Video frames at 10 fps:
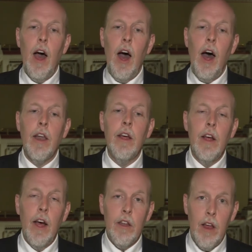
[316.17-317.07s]
on
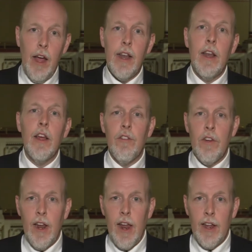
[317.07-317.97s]
a tightening of
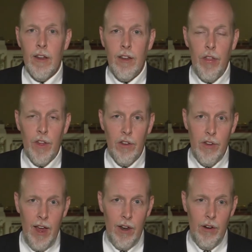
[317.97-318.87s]
Connecticut's ethics
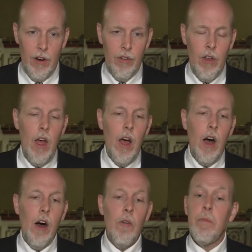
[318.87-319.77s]
standards.
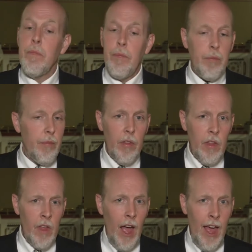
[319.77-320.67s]

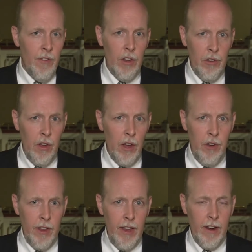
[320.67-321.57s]
I haven't
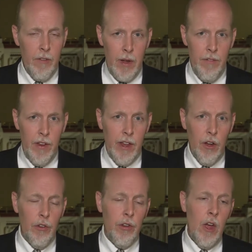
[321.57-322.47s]
discussed it in any of my
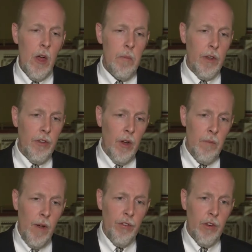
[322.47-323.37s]
videos, but
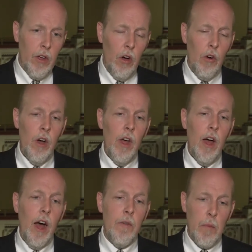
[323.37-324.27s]
some months ago
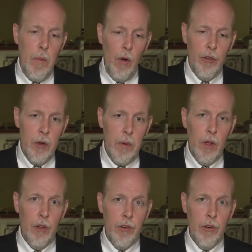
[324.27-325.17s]
I proposed a
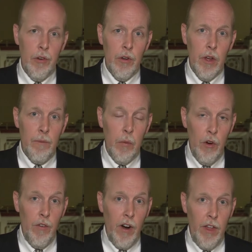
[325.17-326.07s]
bill to
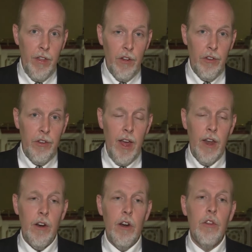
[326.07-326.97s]
improve our ethical
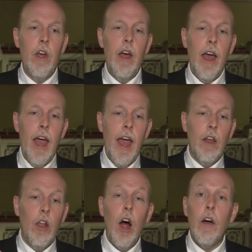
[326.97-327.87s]
standards,
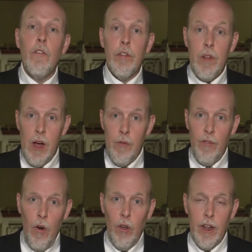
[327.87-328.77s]
and along with Tom
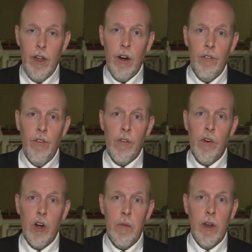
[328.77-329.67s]
Foley, our
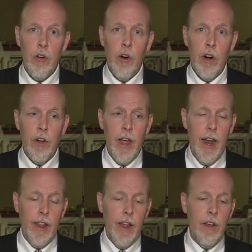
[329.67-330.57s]
former gubernatorial
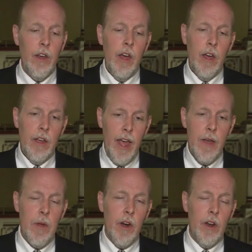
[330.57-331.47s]
candidate,
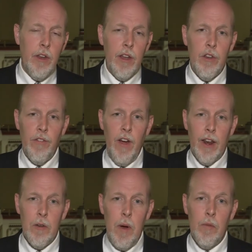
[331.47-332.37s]
came here and testified
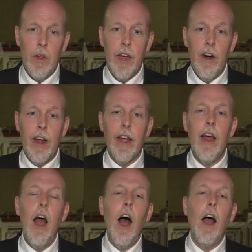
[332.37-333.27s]
at a public hearing.
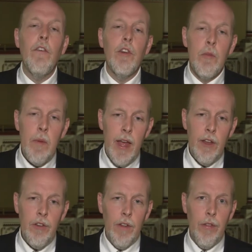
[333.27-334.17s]
I was
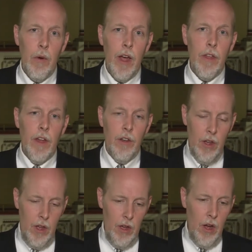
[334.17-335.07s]
amazed at the way
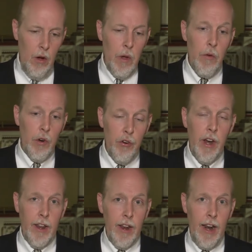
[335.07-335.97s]
that we were
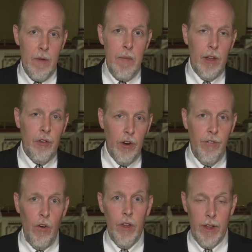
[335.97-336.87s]
treated, and Ambassador
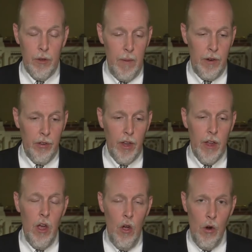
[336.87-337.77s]
Foley
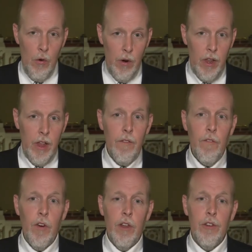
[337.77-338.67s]
especially, who really
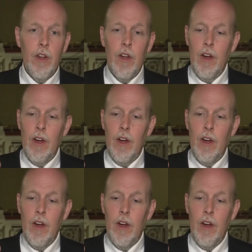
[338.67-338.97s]
was